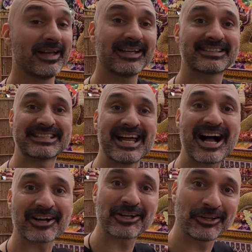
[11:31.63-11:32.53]
it's
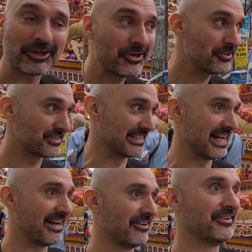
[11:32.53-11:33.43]
not closed
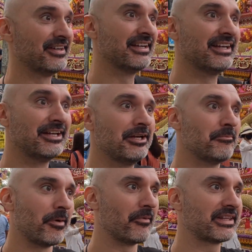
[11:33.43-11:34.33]
now,
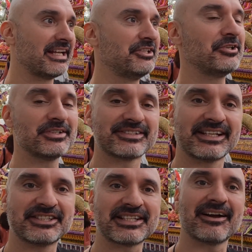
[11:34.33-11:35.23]
but what they do is they
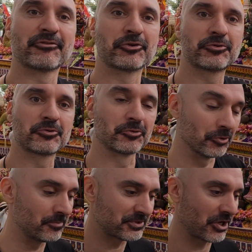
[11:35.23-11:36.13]
just have
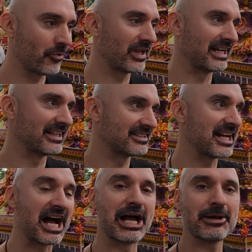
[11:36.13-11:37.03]
groups go in at a
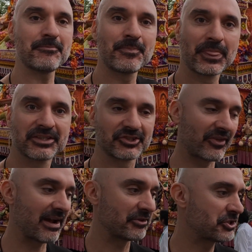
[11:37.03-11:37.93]
time. So they'll
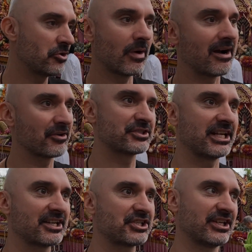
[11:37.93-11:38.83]
have a 2-hour
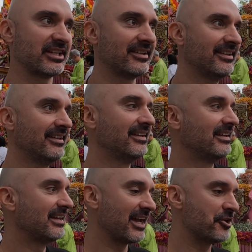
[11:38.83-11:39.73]
session,
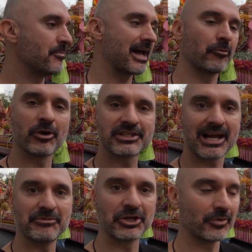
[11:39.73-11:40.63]
and no matter what time
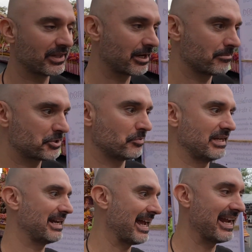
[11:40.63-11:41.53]
you go in there,
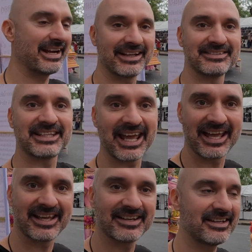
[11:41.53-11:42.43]
between 8 and
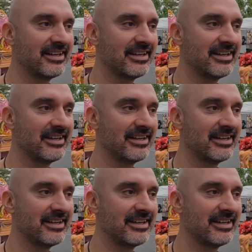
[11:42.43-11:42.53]
10,